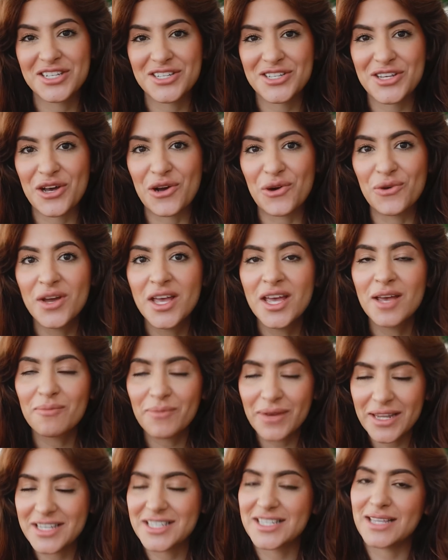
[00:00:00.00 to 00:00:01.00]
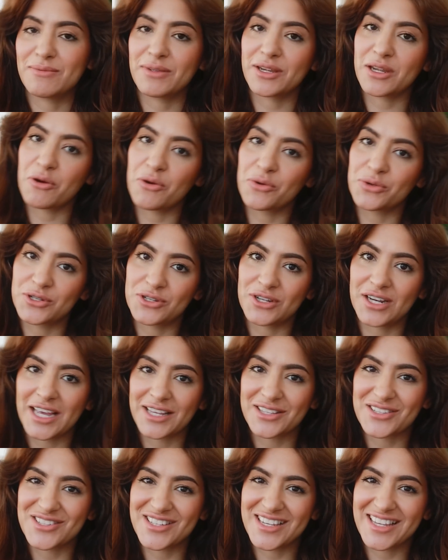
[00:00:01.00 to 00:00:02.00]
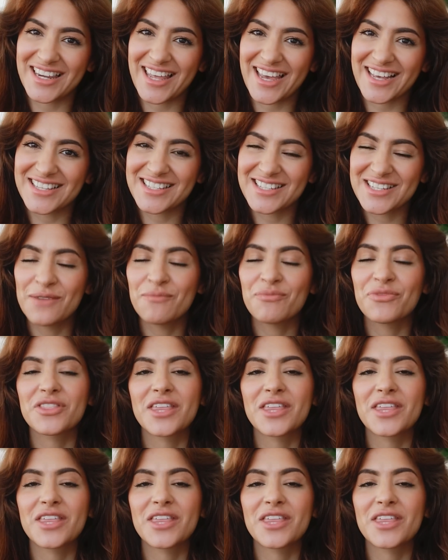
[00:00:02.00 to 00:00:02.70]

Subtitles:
So please let me know what you'd like to see next.